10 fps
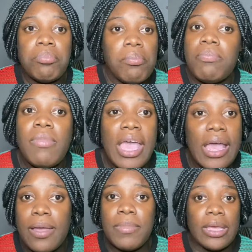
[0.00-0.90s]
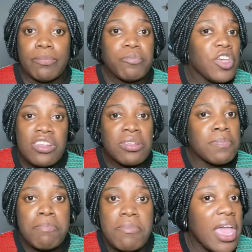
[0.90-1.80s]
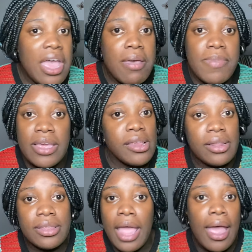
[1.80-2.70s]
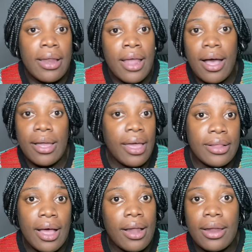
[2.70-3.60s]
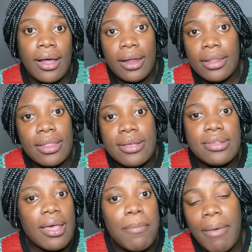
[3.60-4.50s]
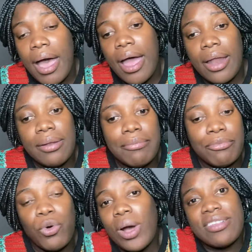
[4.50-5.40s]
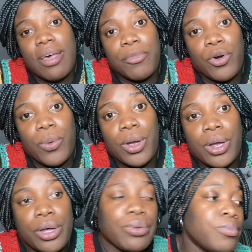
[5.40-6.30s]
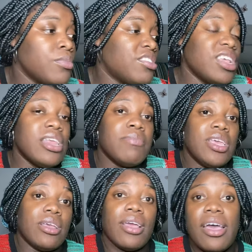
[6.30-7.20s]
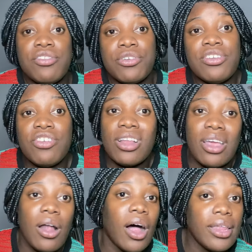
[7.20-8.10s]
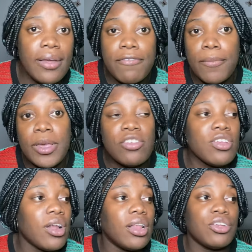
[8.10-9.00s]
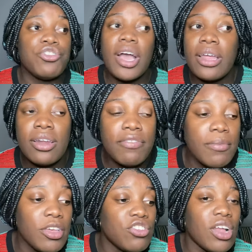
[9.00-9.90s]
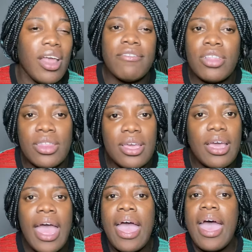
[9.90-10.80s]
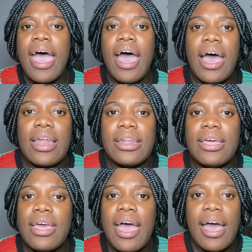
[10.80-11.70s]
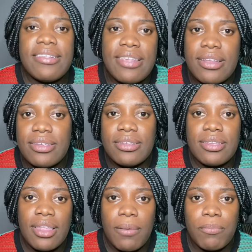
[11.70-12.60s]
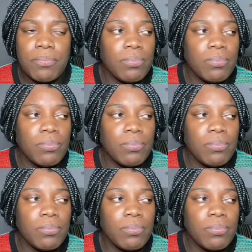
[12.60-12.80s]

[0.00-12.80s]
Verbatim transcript: maybe, just maybe they not get all of the other things them and WhatsApp go work. Silly me. I screenshotted all the information, all the tracking information, everything, and I sent it to them